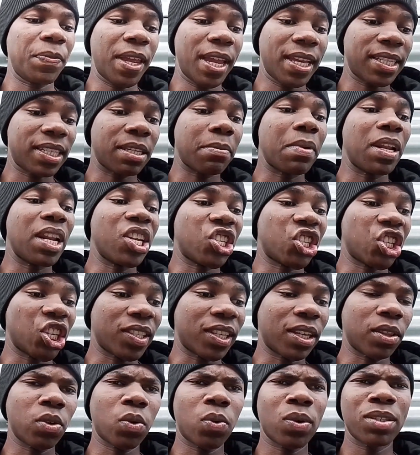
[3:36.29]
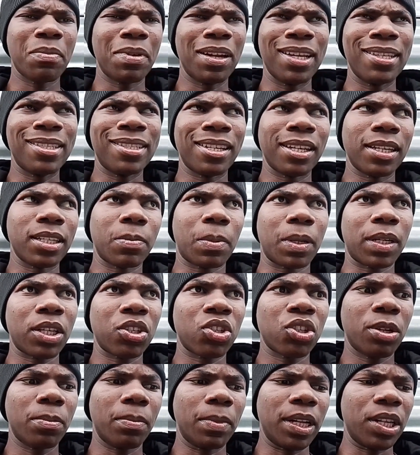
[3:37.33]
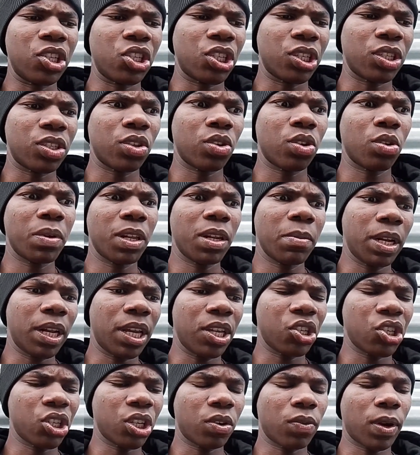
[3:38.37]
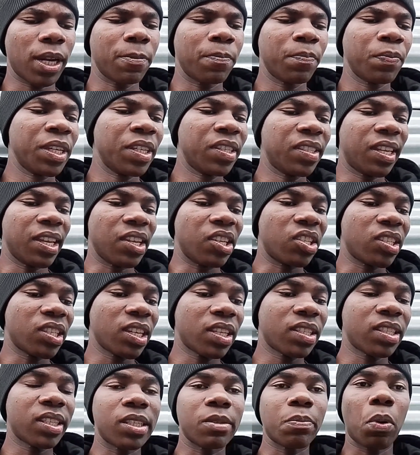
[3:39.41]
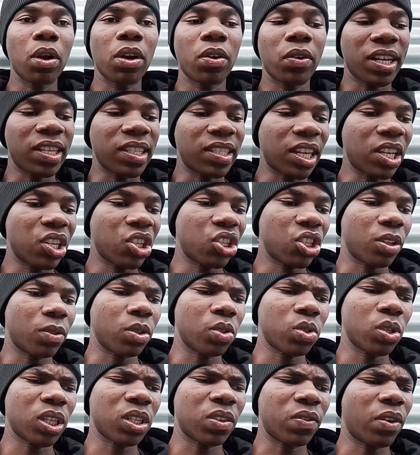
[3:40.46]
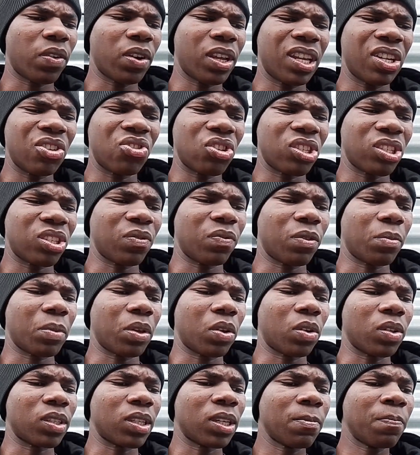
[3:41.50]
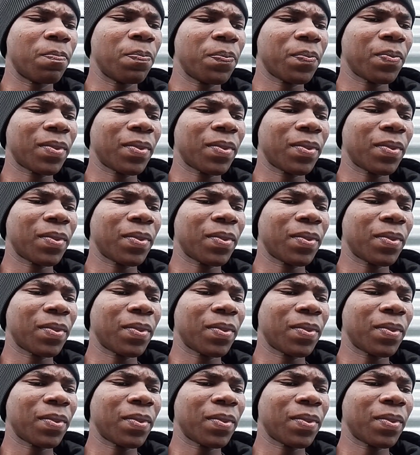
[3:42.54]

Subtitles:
Yes, militias. I thought it was militias, but it's actually militias. You know, mini militia, right? Stage 6 is polarization. This one is very interesting for me because